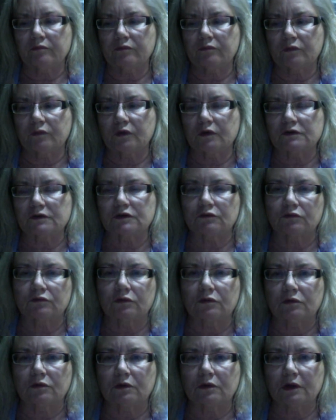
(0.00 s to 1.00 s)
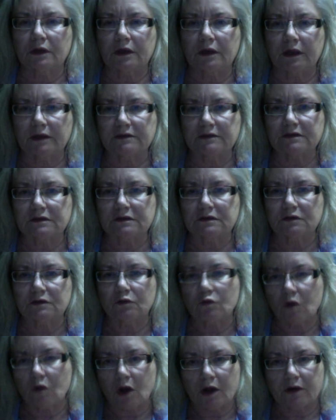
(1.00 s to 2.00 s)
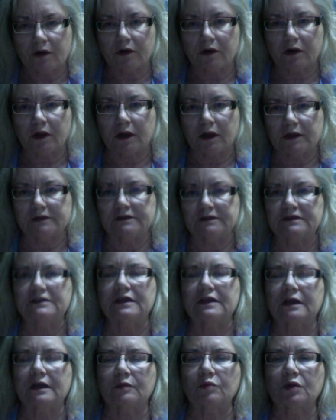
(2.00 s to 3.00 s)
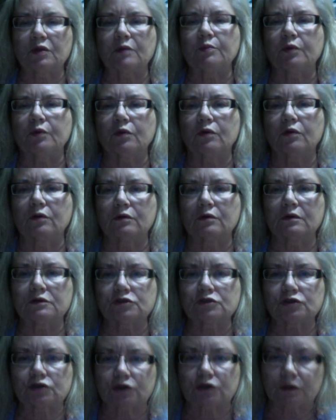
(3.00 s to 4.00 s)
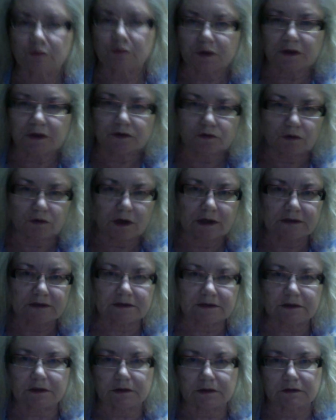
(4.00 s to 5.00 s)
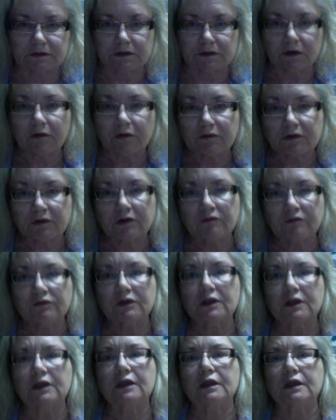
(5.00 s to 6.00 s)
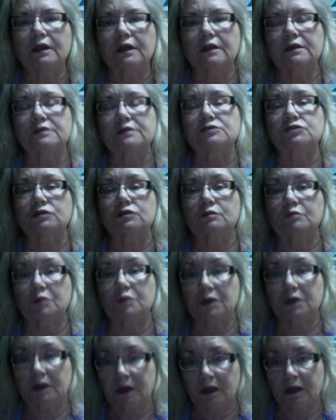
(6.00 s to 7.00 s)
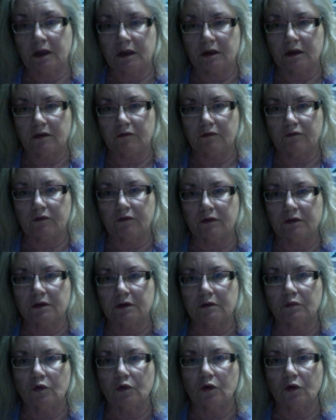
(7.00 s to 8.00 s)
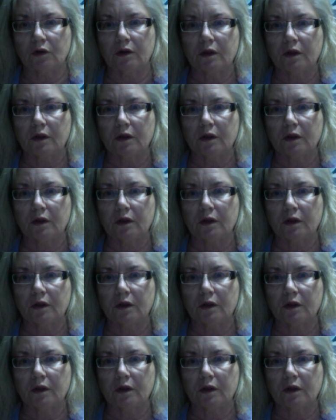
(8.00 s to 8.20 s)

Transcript: there's a rule against the water guns, and people should be dressed conservatively, and they should behave a little more